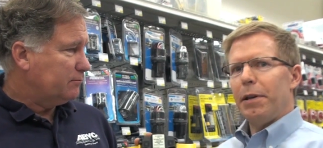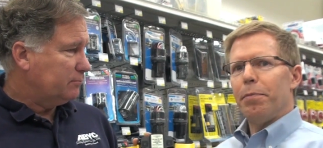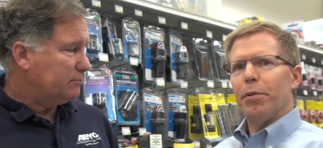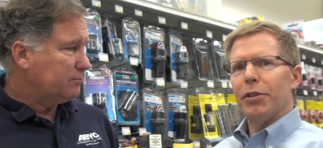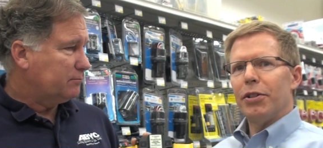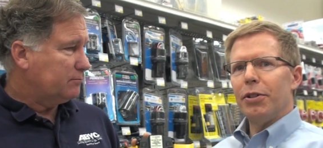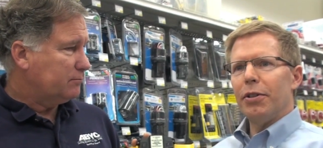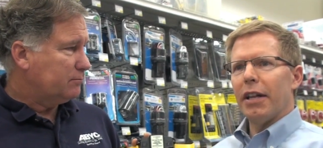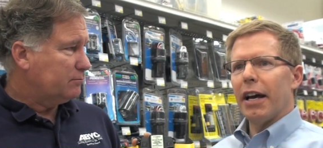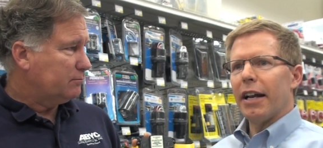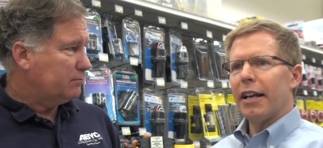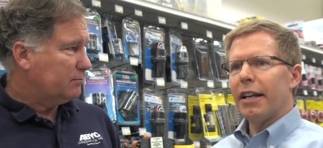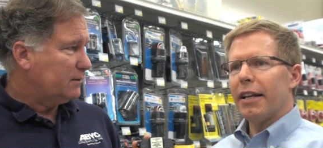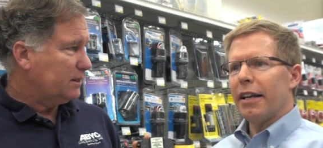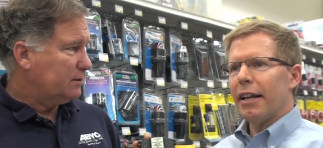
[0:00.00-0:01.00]
Speaker 1: of people do
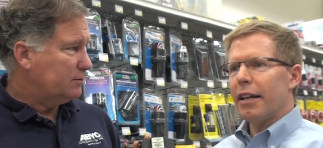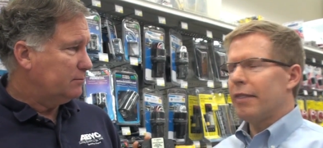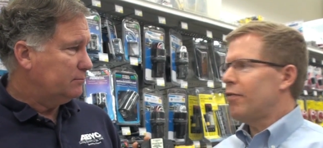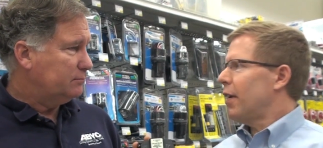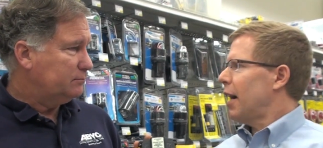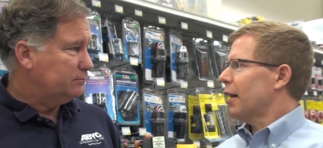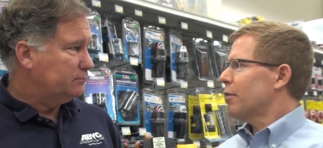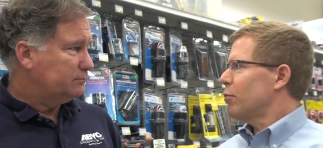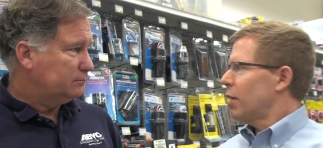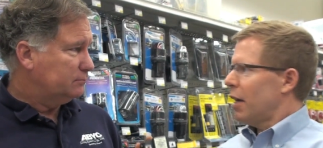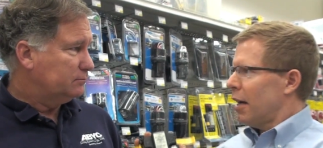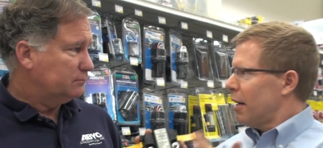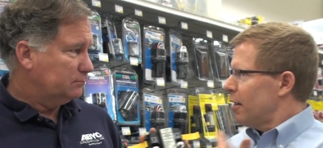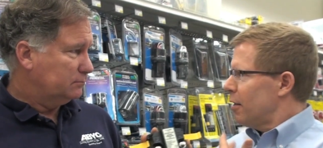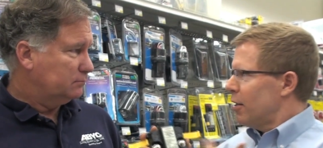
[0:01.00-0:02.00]
that, and in fact, when
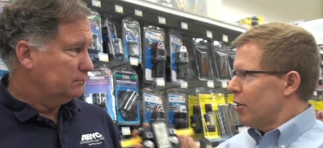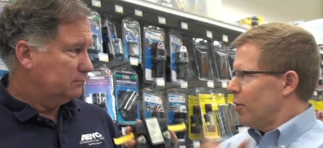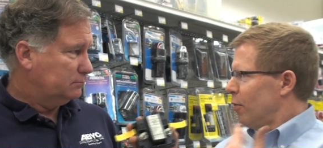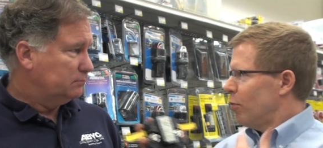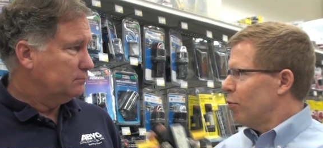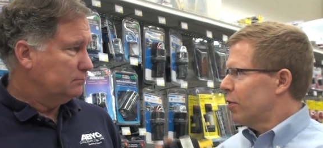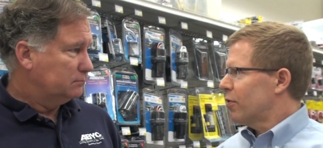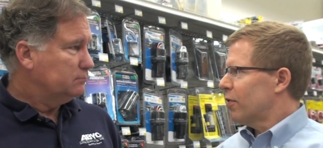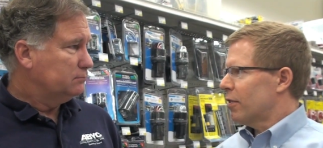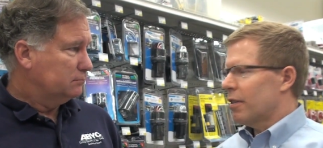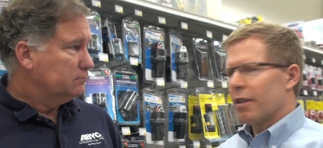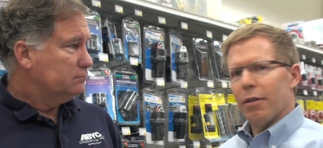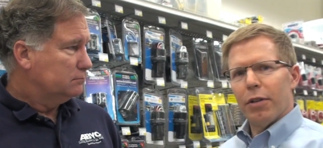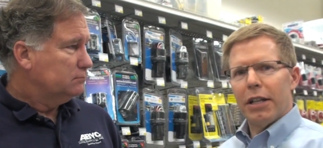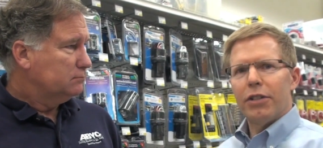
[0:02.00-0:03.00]
I was
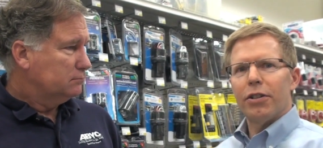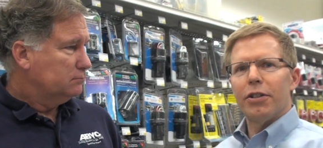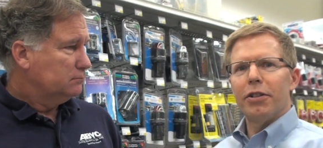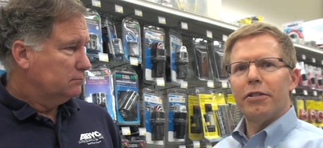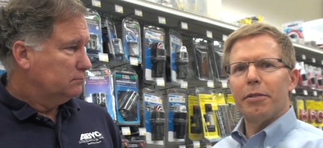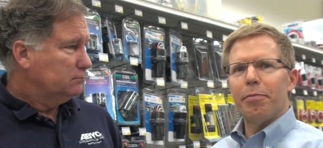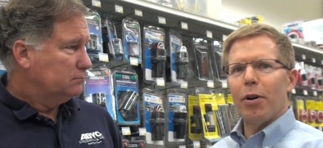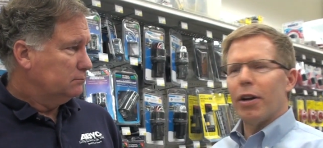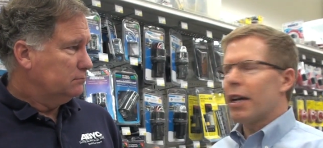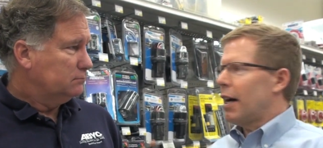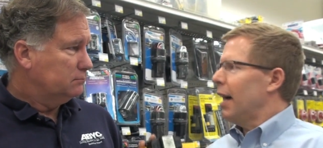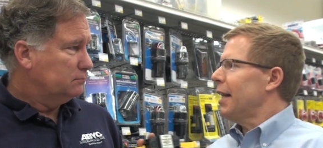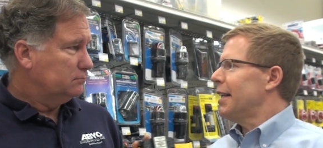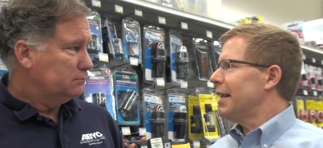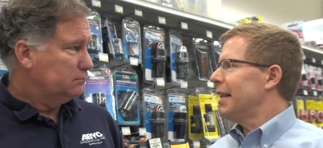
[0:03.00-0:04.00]
introduced to boating,
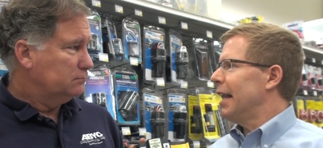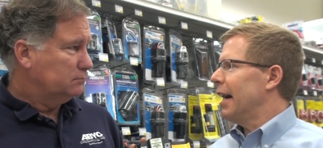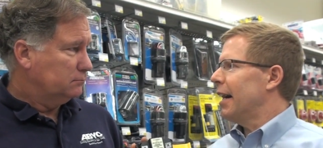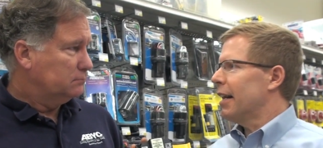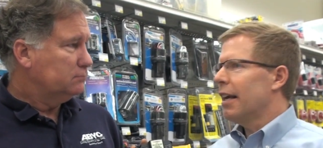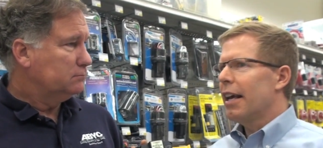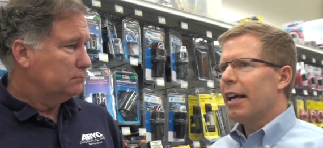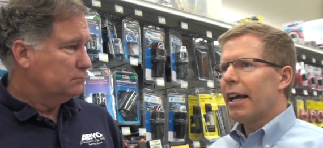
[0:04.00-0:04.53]
I did that,